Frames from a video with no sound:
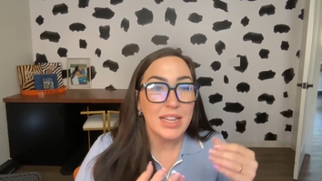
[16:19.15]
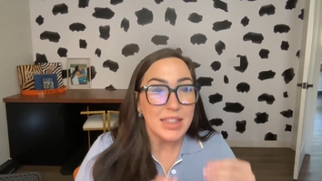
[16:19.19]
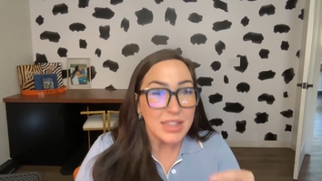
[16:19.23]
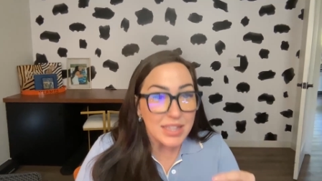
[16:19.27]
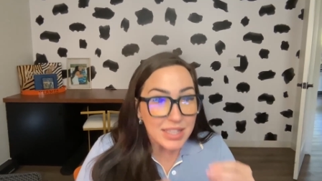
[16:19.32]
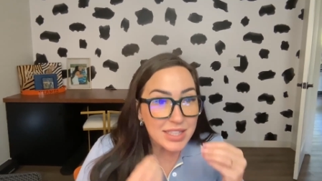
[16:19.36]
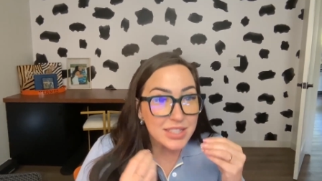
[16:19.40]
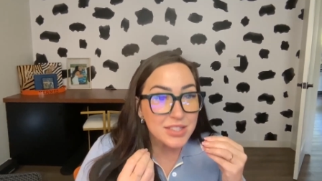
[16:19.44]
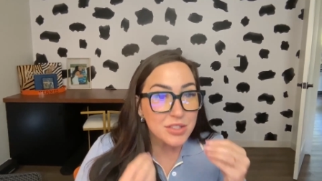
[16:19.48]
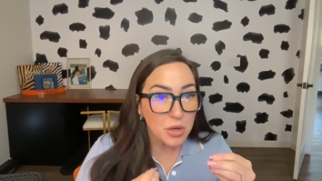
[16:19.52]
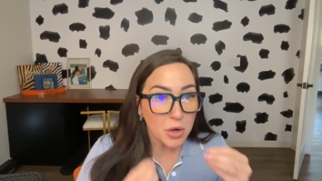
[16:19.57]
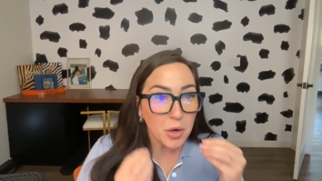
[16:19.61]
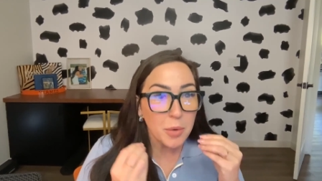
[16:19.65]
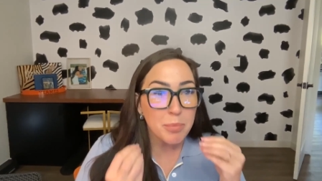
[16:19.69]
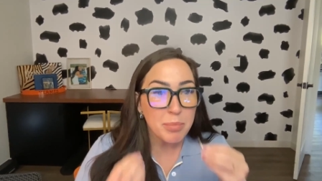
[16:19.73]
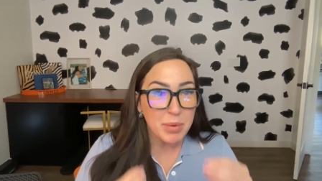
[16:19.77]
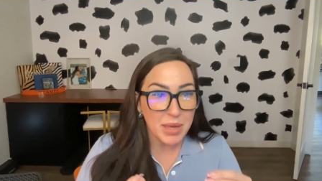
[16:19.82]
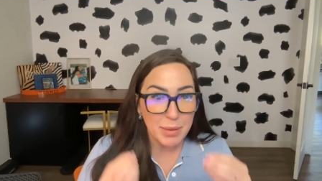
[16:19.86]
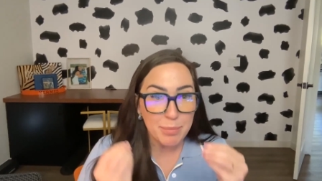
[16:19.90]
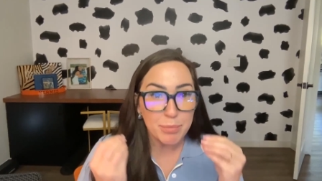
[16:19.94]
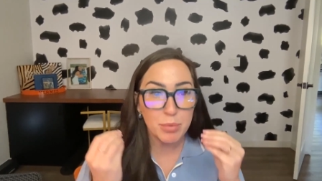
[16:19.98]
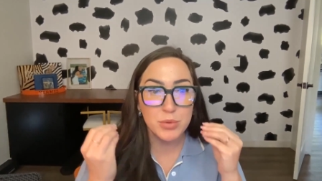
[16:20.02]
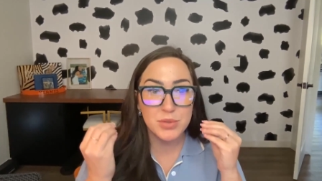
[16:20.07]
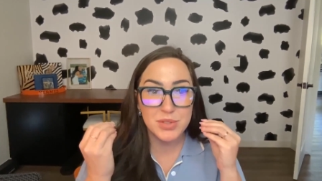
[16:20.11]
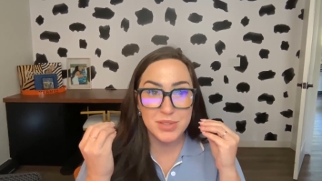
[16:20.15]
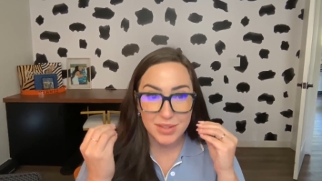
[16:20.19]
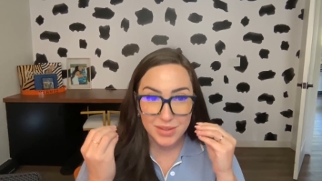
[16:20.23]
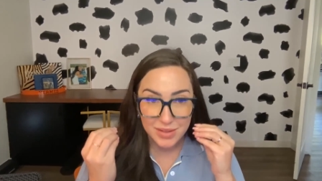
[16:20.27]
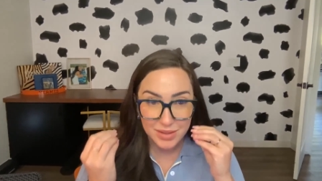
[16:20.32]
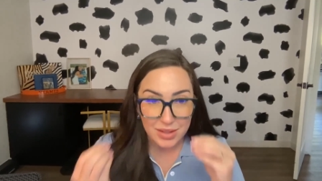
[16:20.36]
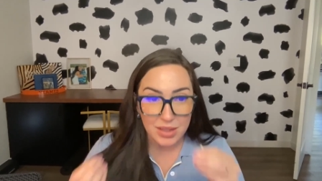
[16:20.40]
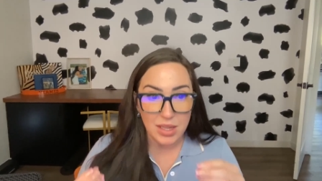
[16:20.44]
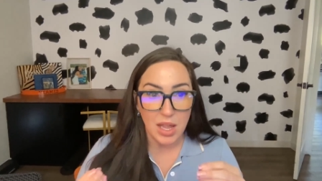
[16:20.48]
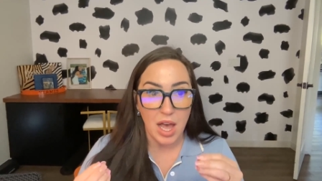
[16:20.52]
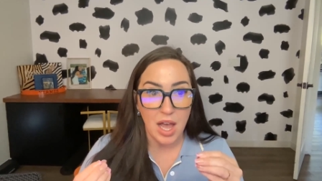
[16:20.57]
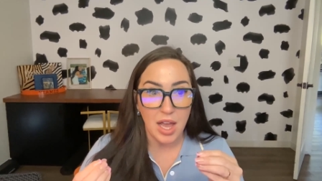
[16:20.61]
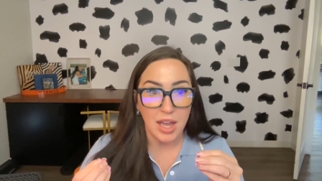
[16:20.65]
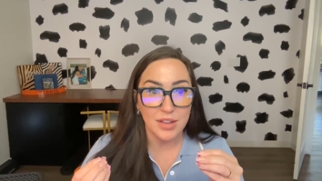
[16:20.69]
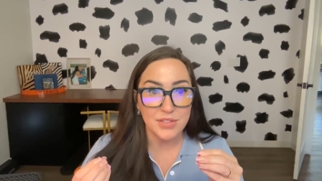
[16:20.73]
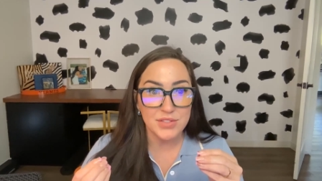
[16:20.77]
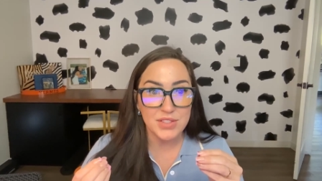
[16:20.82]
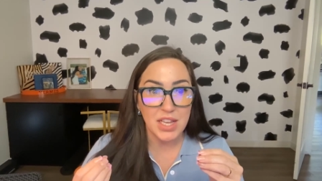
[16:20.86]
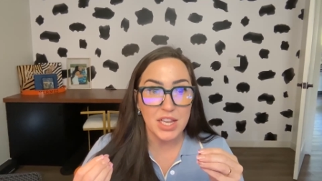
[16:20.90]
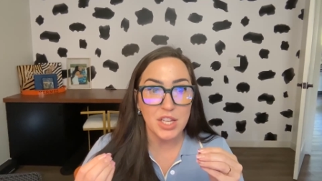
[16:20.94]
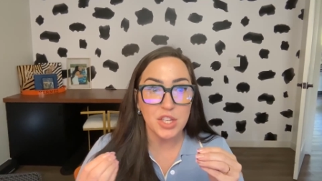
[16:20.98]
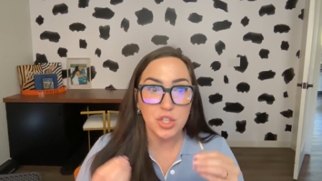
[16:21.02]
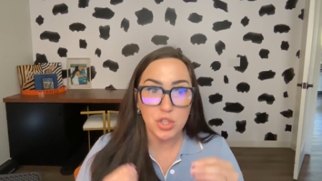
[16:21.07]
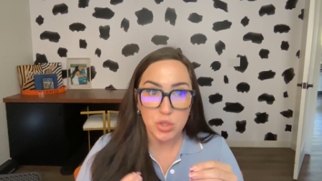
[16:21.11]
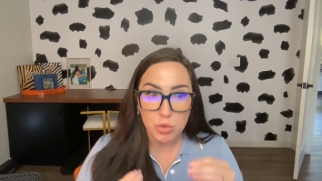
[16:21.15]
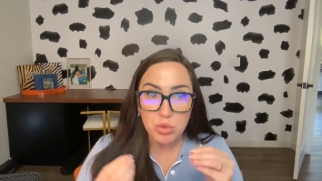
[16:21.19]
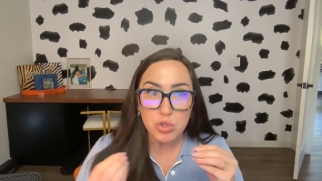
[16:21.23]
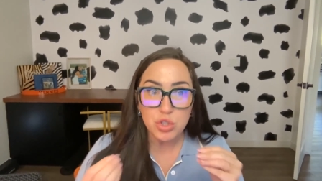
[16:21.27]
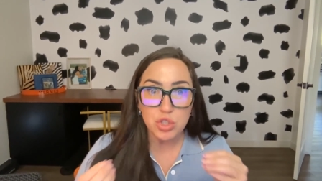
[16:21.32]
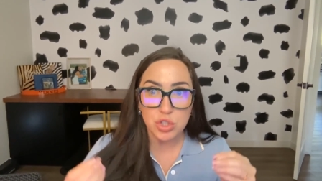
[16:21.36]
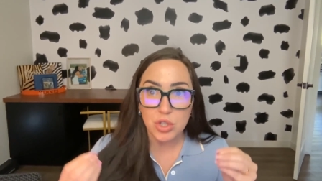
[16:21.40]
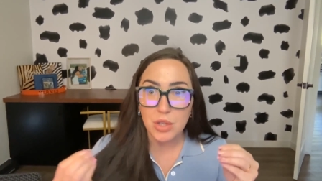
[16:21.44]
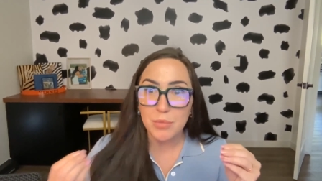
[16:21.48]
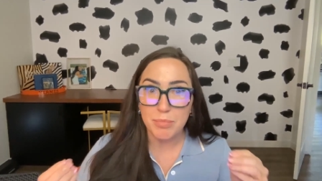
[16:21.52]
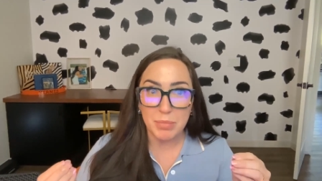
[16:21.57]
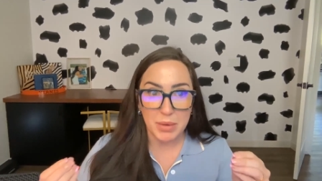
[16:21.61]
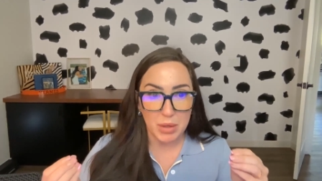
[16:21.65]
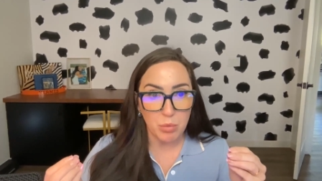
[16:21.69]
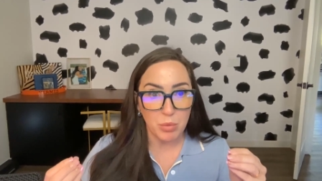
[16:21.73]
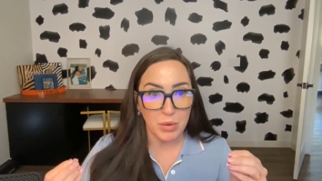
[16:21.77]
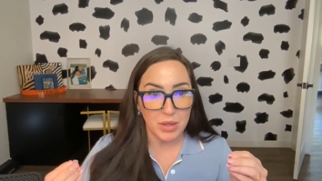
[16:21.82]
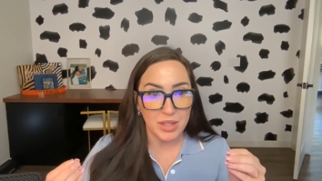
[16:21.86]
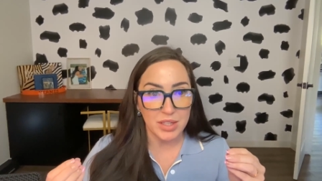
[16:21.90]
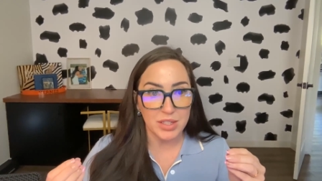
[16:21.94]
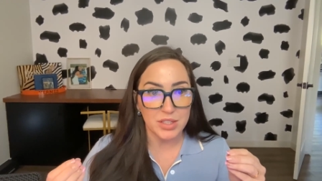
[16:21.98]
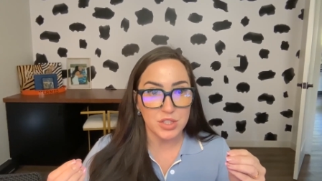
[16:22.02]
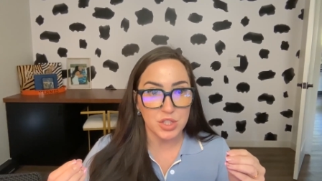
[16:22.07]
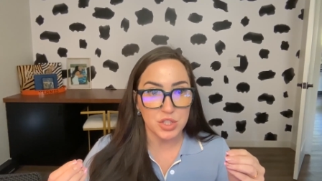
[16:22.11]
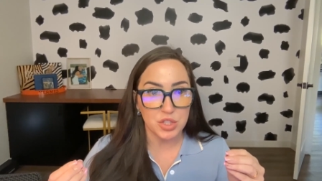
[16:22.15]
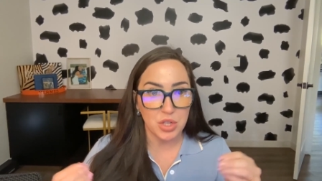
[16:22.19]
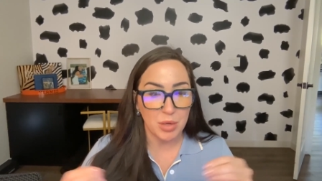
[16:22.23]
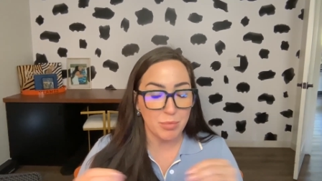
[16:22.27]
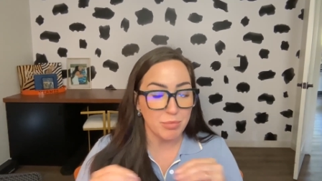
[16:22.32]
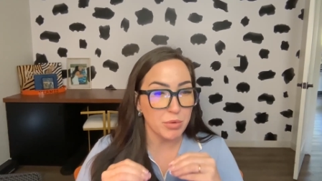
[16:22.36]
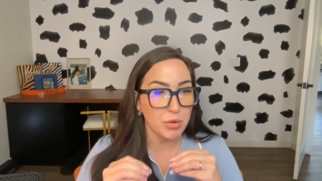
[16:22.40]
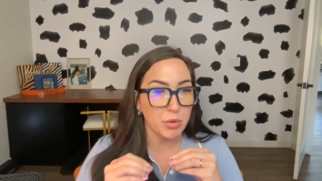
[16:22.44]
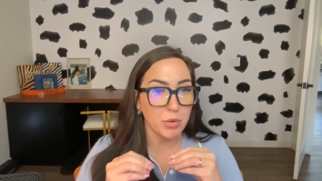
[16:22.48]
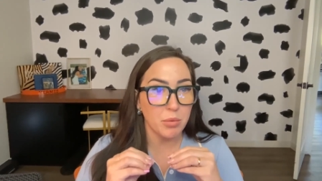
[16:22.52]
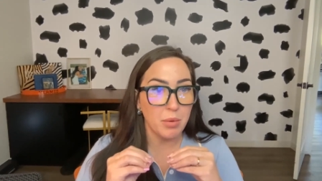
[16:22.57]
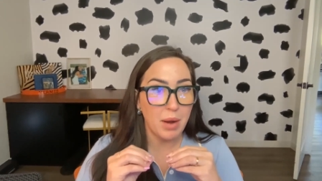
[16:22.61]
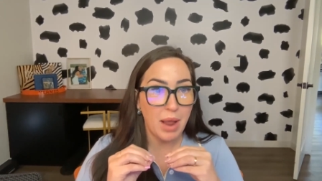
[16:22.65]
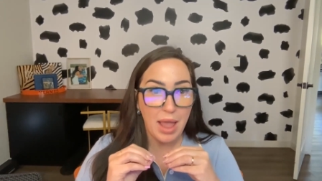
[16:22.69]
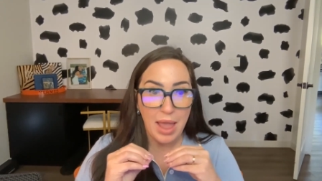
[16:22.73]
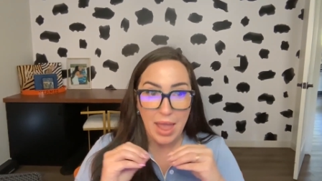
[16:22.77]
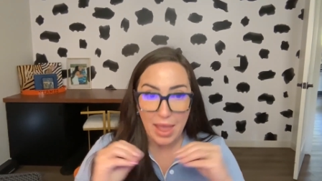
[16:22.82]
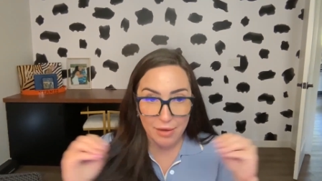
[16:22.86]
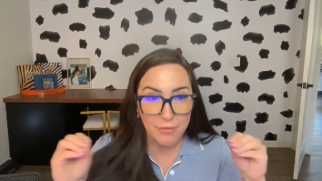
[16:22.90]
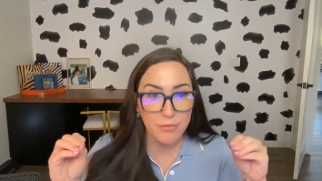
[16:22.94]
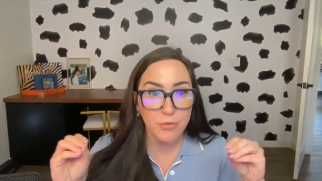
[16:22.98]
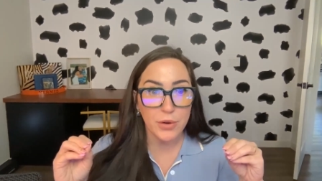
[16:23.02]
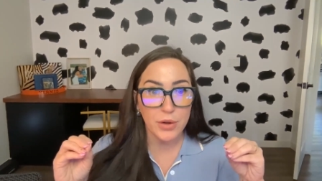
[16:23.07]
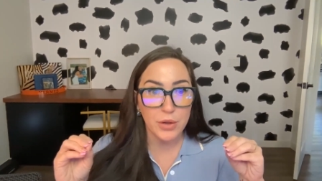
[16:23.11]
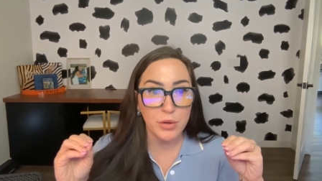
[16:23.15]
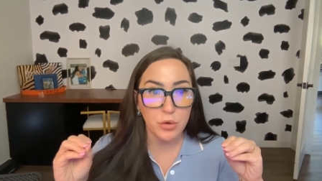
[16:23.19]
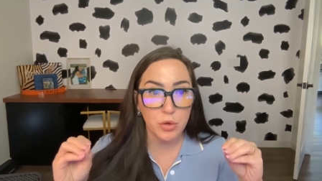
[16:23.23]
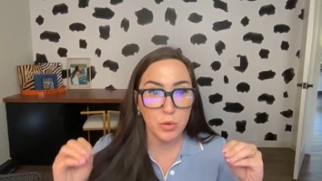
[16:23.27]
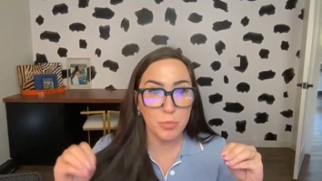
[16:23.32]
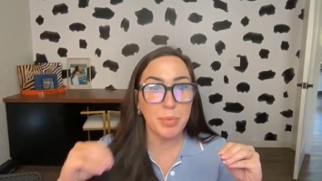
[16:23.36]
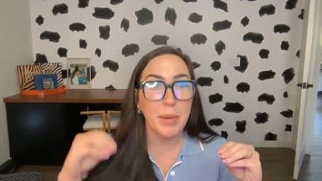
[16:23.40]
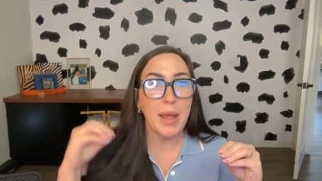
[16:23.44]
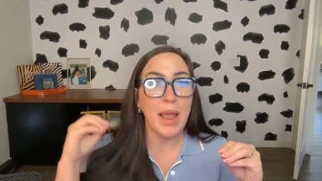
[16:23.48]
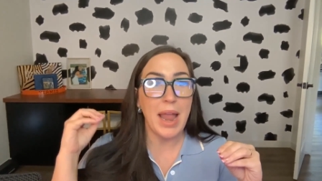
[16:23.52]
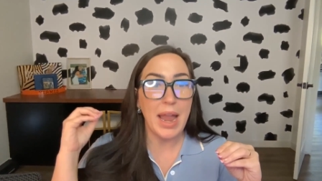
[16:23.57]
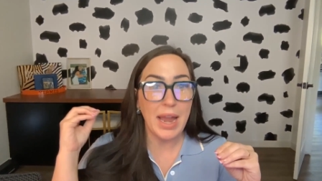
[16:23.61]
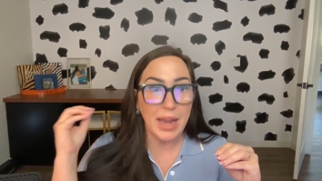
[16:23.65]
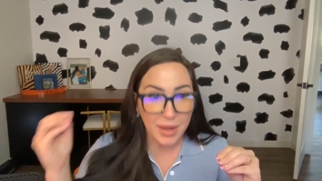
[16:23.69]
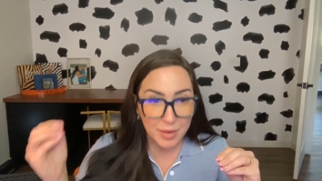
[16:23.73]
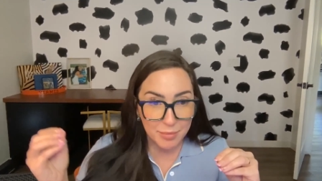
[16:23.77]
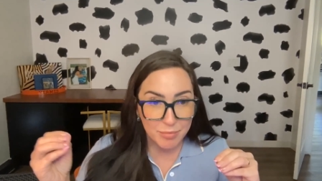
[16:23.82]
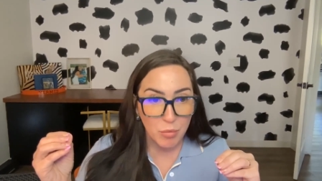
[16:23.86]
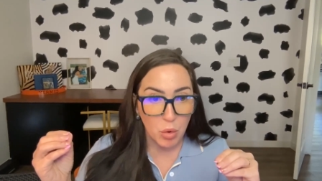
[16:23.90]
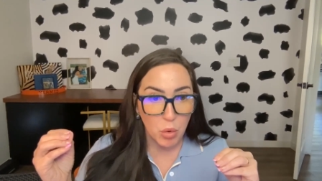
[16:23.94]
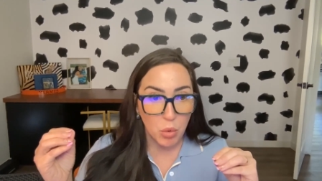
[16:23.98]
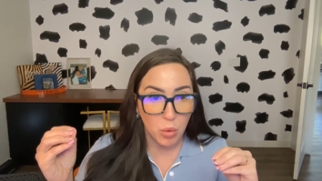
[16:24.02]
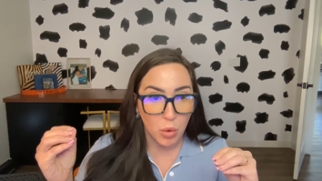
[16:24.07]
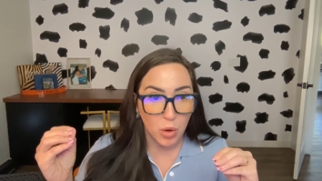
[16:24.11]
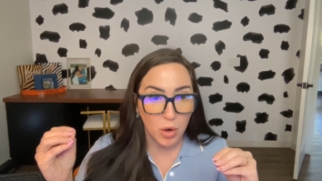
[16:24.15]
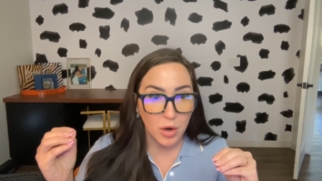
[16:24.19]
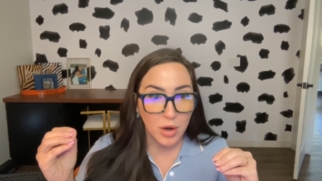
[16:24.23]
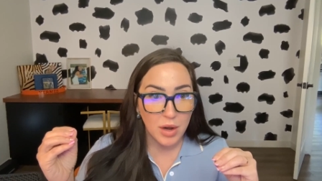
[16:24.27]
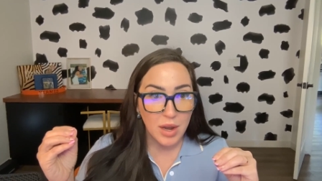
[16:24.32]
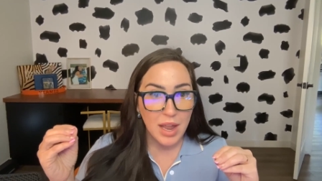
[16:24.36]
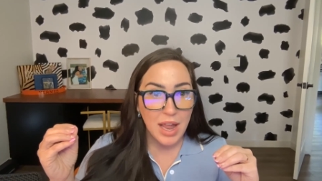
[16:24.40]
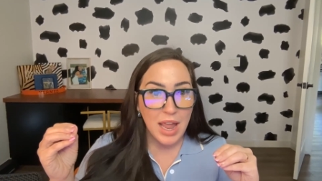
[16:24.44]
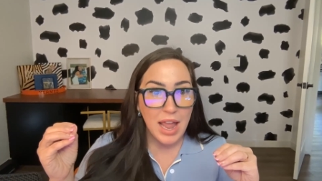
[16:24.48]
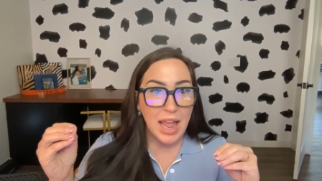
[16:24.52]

These are people's lives, and you should be willing to jump through every hoop and more.